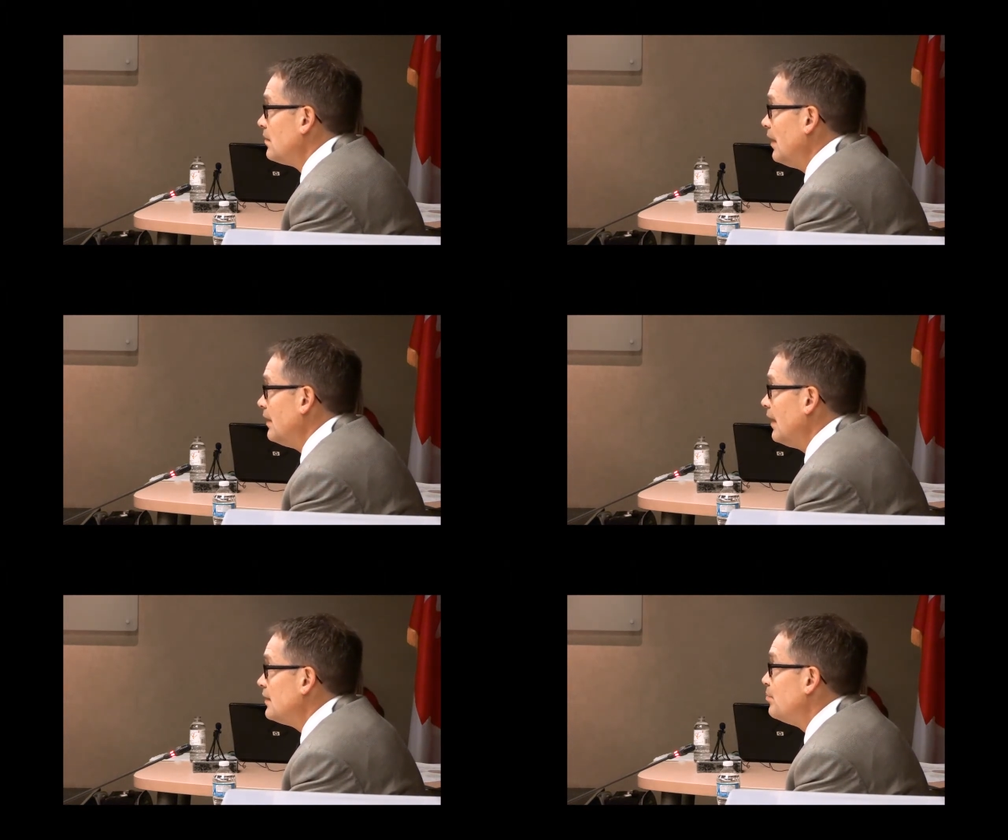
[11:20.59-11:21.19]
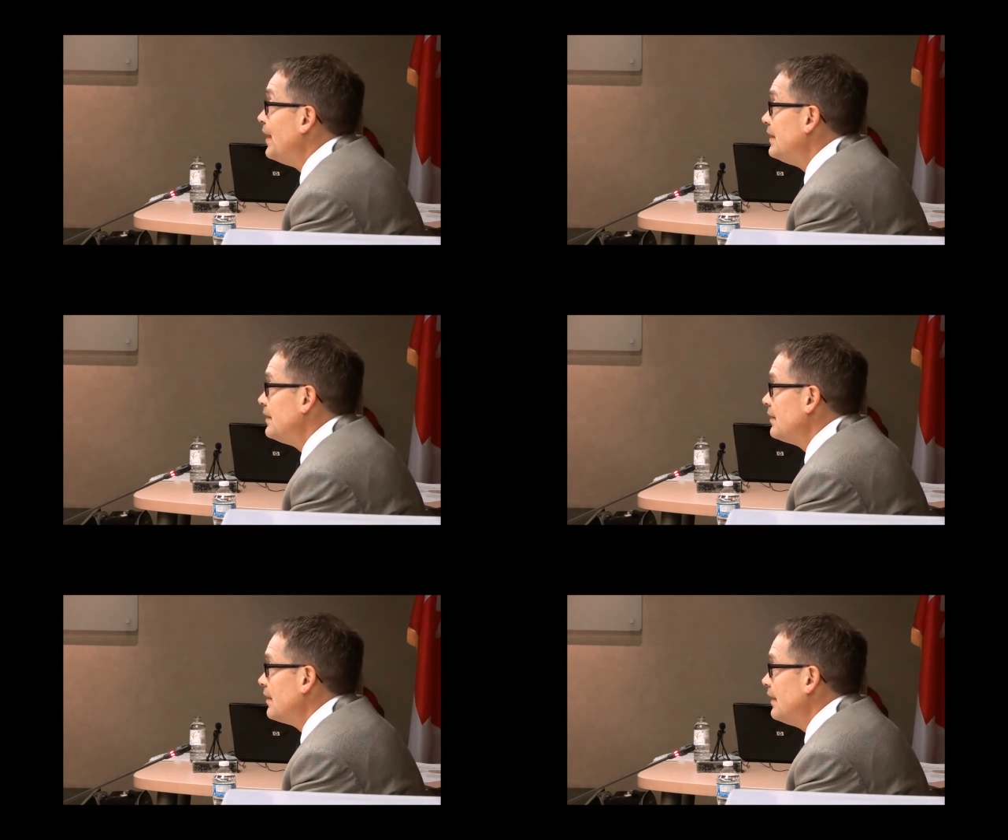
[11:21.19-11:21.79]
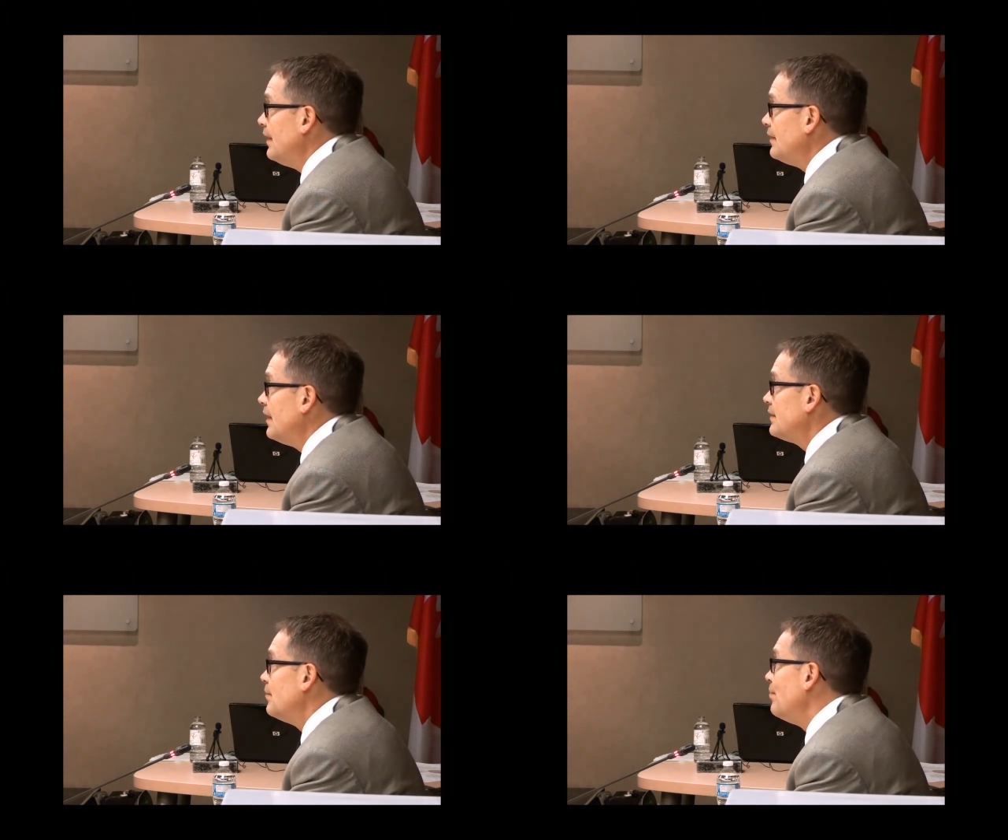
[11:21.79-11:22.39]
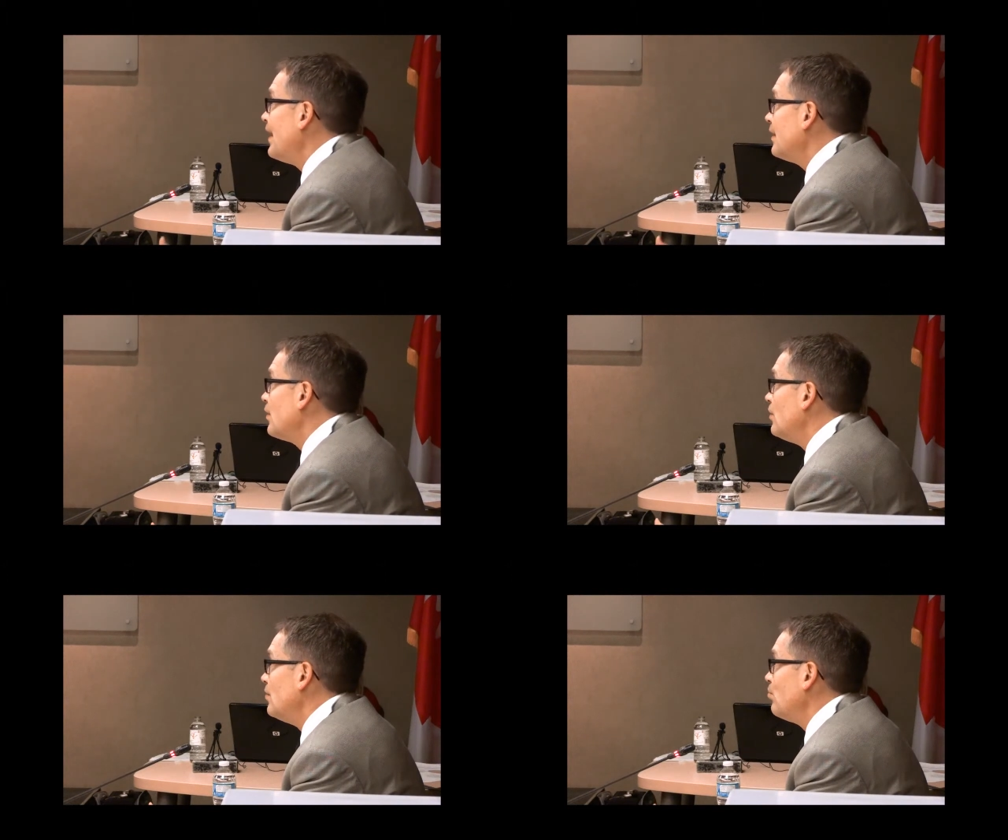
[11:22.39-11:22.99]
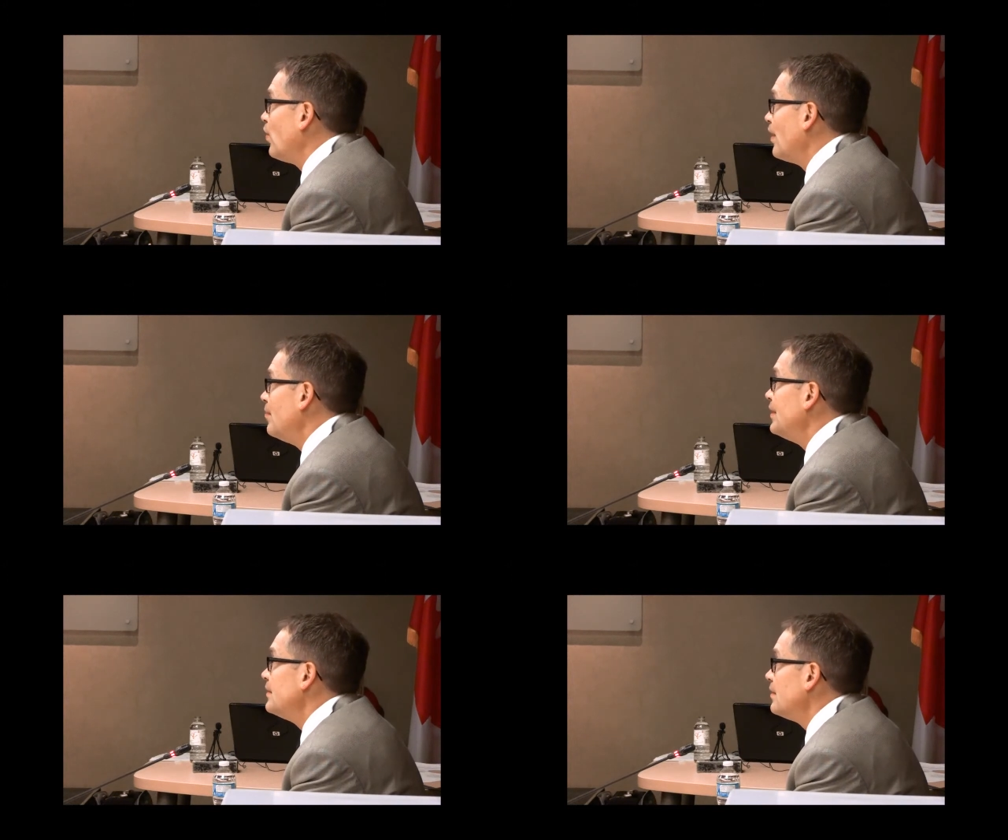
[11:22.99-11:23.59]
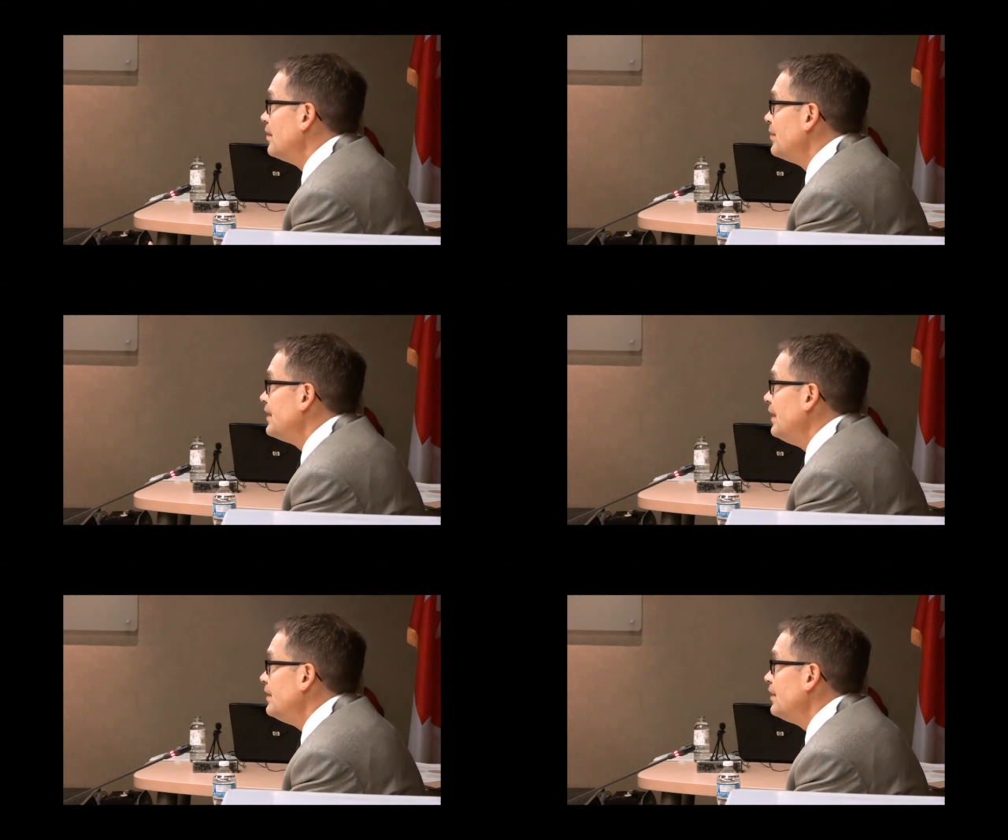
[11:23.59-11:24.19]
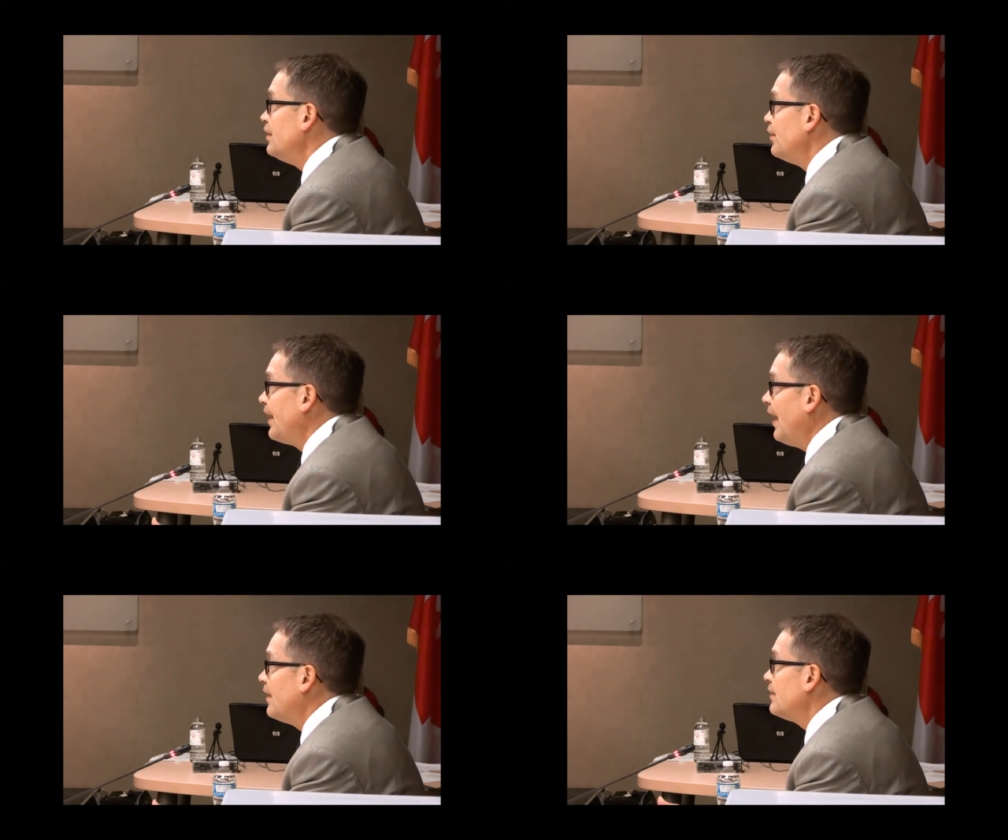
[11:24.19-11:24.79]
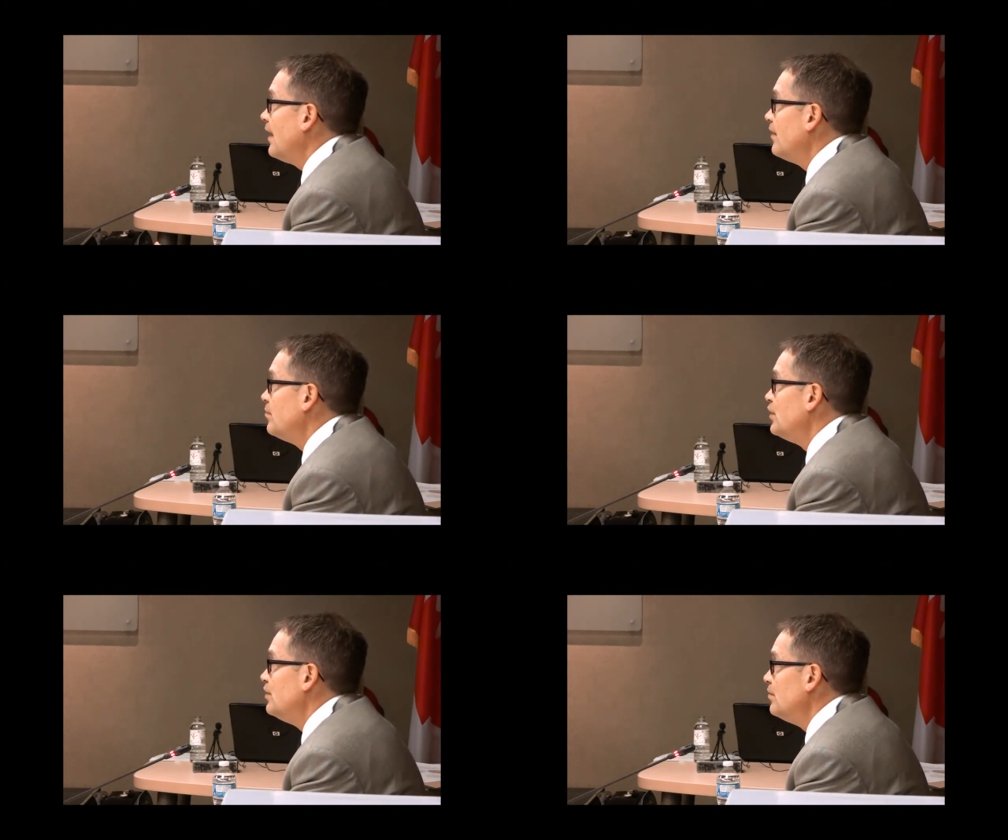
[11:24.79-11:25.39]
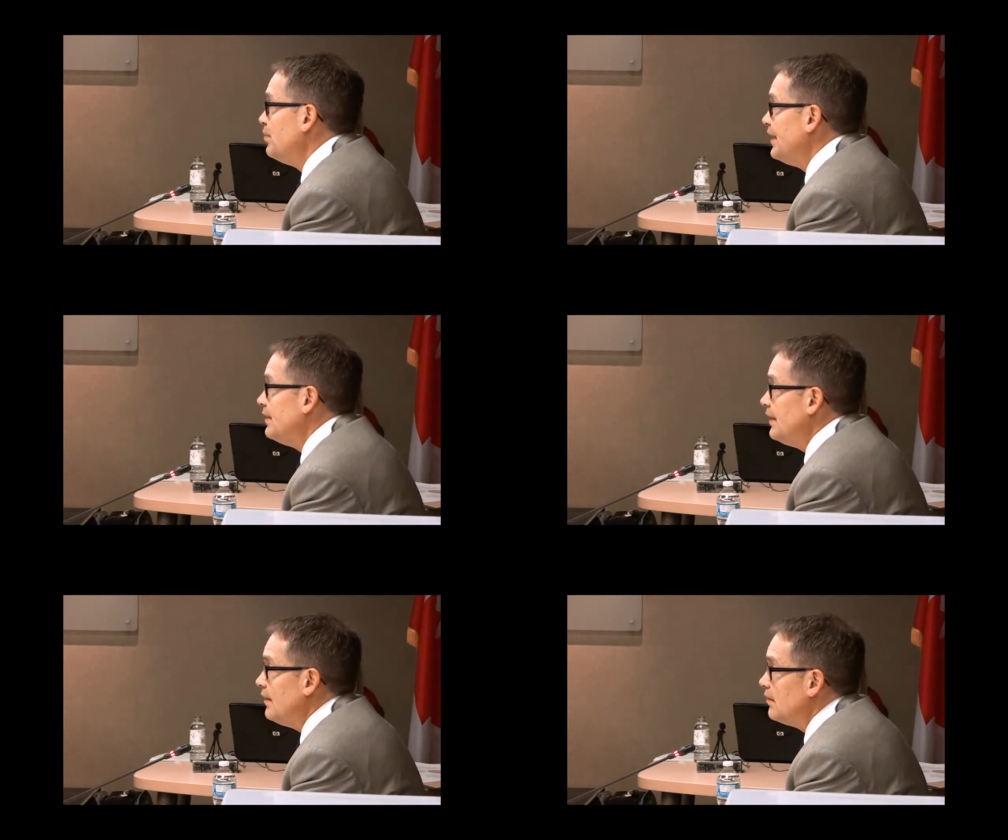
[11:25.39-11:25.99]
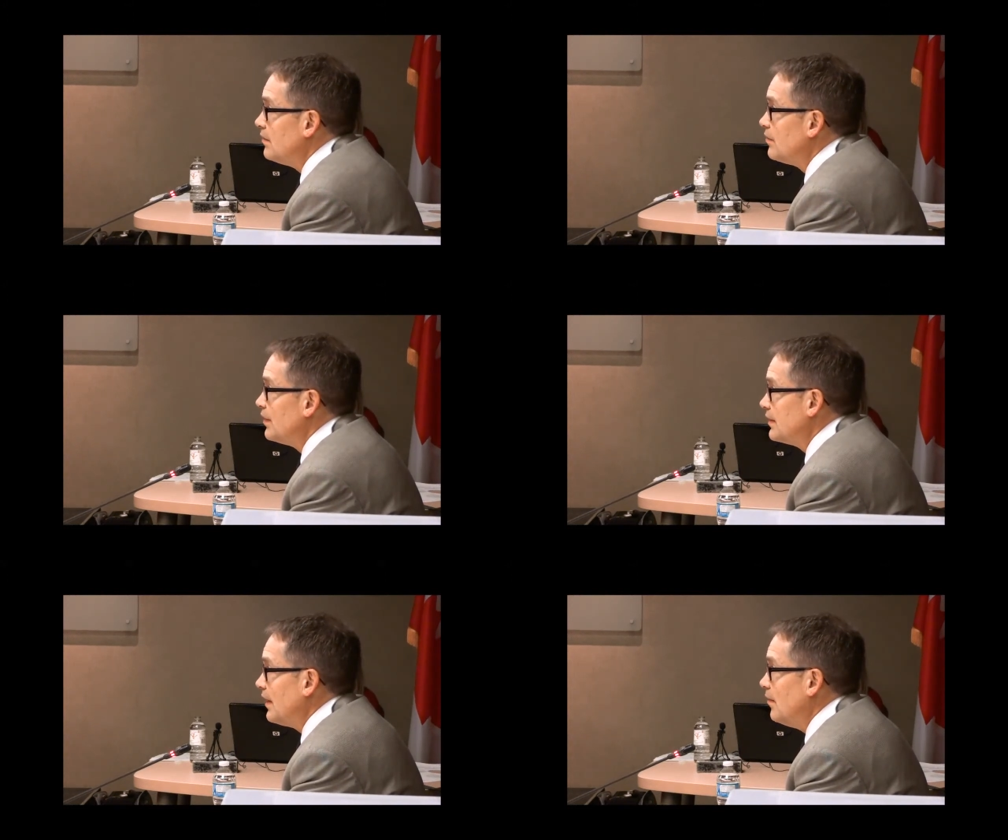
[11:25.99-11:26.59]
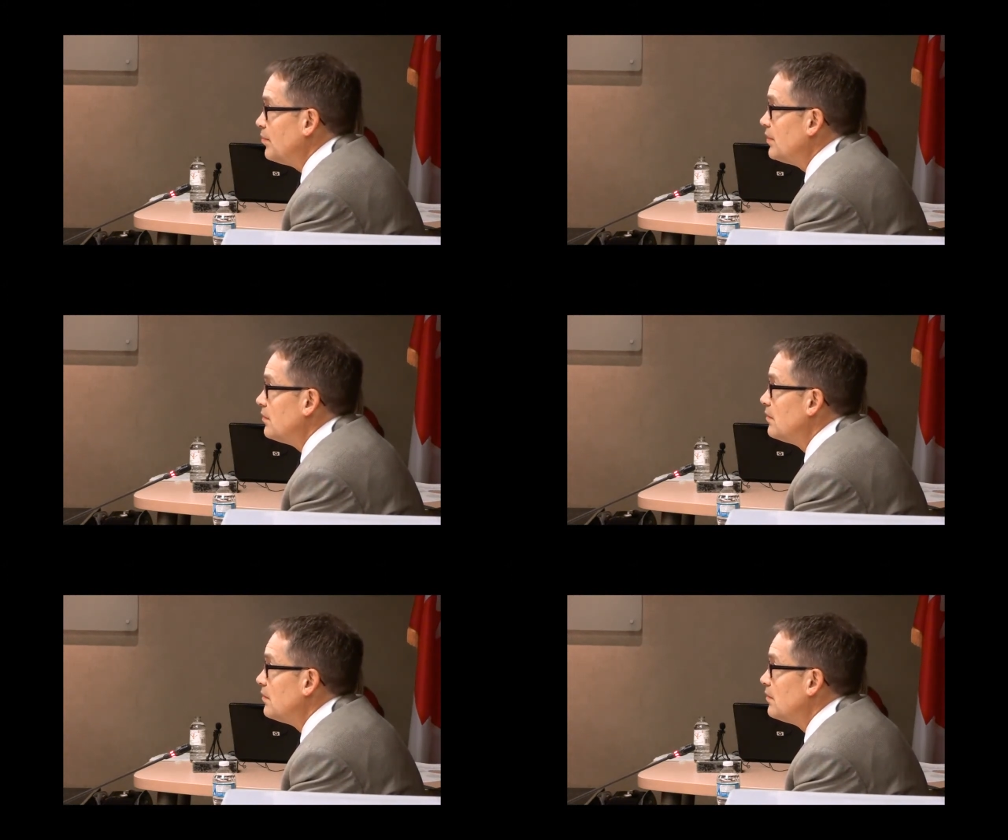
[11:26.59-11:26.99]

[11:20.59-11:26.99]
And that's basically it. That's a medical employment limitation. You can't have them do PT, for example.